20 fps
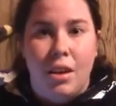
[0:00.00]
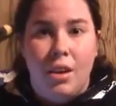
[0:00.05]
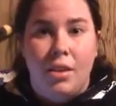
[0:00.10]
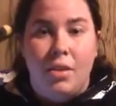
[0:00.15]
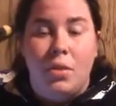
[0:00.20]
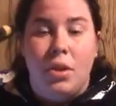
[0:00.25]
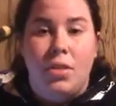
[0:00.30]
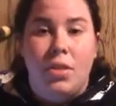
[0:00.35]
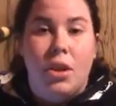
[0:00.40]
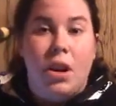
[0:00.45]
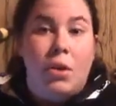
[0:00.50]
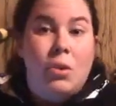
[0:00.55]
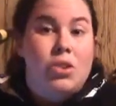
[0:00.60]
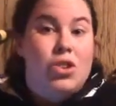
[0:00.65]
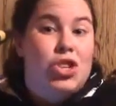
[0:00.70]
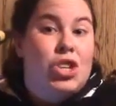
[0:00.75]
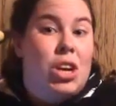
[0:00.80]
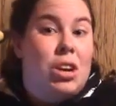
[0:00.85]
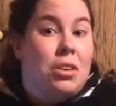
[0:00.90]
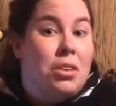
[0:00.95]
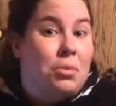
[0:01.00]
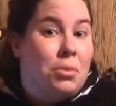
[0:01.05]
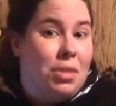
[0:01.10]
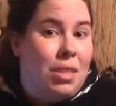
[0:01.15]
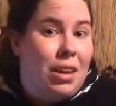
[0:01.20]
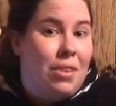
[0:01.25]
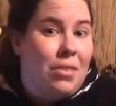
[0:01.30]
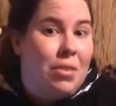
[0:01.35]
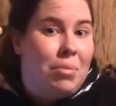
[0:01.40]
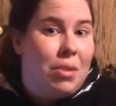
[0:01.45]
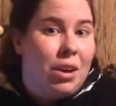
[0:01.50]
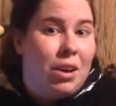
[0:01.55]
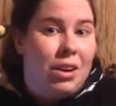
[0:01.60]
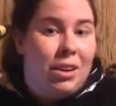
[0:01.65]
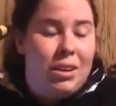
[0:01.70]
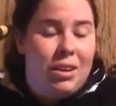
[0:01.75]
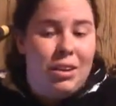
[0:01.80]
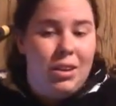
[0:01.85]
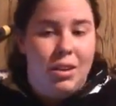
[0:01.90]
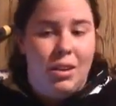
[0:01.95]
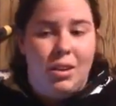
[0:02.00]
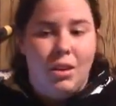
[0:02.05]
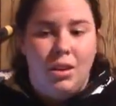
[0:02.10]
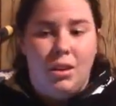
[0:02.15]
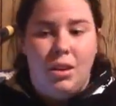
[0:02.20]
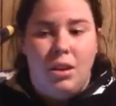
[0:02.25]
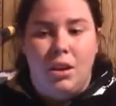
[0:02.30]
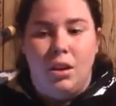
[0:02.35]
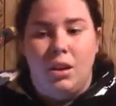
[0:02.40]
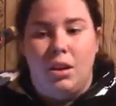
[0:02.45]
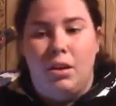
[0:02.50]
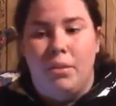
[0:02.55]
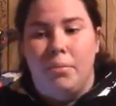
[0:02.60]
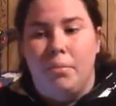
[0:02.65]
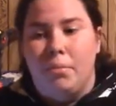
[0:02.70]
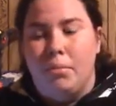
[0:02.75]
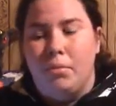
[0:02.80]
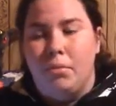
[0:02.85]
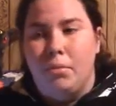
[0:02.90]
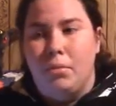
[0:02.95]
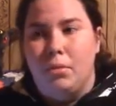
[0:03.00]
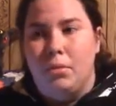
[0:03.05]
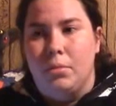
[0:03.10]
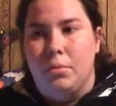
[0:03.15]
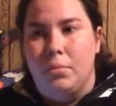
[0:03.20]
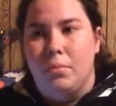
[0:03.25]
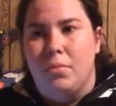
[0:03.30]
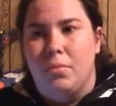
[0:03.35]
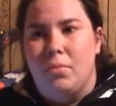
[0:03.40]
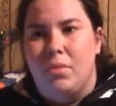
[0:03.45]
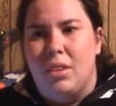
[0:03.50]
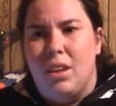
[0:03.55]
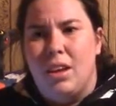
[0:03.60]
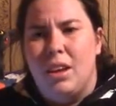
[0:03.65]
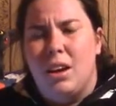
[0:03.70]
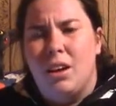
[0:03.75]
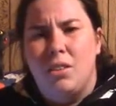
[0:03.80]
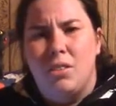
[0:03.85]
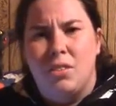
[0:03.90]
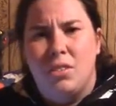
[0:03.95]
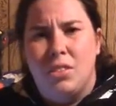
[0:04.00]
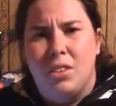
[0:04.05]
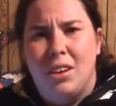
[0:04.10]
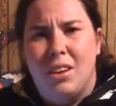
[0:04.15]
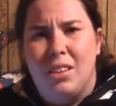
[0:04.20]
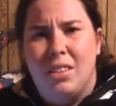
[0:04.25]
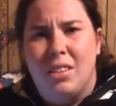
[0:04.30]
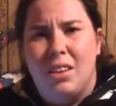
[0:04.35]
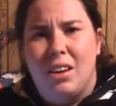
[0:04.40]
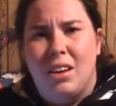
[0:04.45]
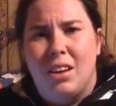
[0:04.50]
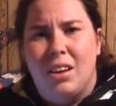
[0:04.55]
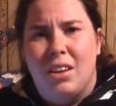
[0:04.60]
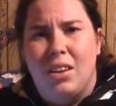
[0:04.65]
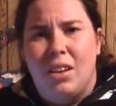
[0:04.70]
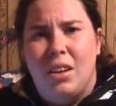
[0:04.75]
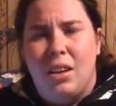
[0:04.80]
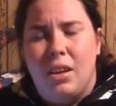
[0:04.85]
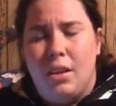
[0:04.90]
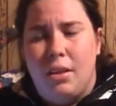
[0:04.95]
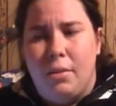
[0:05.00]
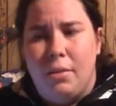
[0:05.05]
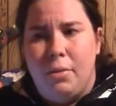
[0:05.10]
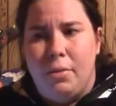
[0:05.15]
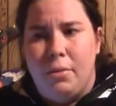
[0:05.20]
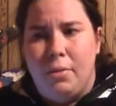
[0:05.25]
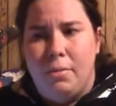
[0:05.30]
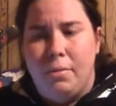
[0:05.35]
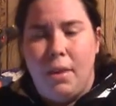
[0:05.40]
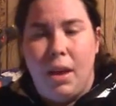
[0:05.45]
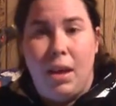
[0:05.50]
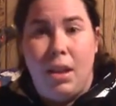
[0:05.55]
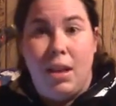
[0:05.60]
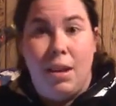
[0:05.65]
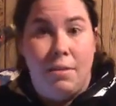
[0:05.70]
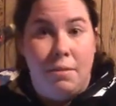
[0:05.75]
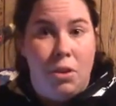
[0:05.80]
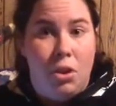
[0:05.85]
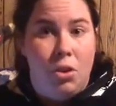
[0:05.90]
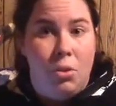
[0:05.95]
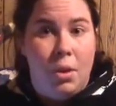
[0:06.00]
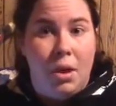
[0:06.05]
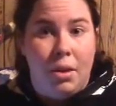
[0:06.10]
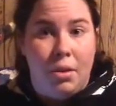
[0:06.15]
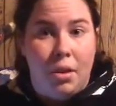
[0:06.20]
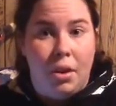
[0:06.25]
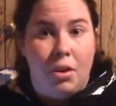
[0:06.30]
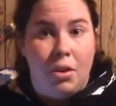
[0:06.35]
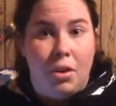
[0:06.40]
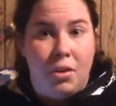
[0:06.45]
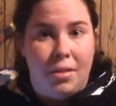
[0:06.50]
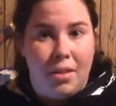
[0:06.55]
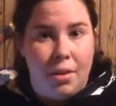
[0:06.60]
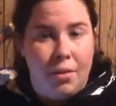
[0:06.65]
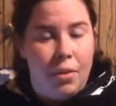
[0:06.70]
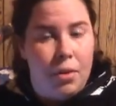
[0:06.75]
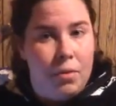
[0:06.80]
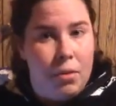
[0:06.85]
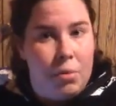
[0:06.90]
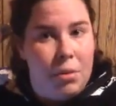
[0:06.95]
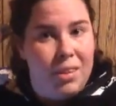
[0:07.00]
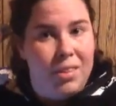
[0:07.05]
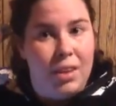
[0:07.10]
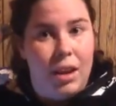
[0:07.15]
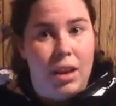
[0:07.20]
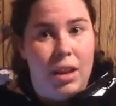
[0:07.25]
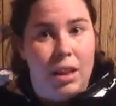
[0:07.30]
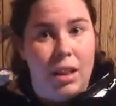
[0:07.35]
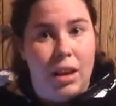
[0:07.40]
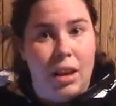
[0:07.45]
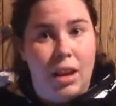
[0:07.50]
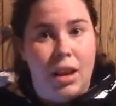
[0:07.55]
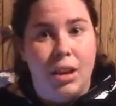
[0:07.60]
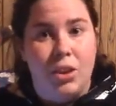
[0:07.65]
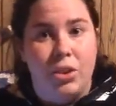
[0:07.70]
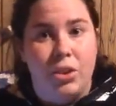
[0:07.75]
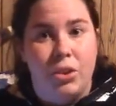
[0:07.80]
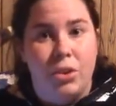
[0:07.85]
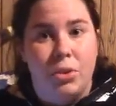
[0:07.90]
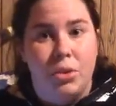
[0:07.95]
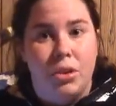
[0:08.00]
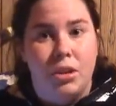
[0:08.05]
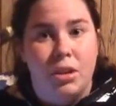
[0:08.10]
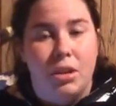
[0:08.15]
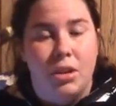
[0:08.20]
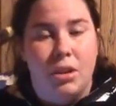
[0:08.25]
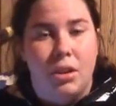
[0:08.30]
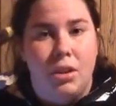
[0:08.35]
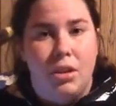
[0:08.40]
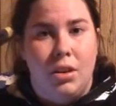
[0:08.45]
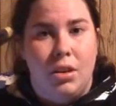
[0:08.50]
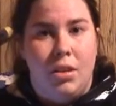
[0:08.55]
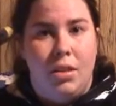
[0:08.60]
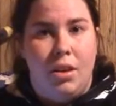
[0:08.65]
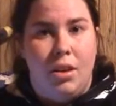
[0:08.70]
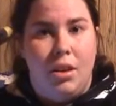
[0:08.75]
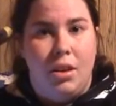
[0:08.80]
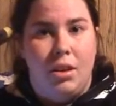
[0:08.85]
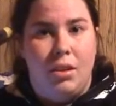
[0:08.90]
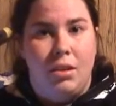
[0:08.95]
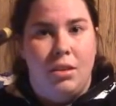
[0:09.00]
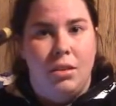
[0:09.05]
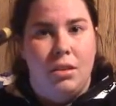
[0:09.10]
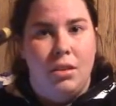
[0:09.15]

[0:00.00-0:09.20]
So I thought I would share it with everybody. Um, and I also thought that if any of you out there are suffering from anxiety like I do, then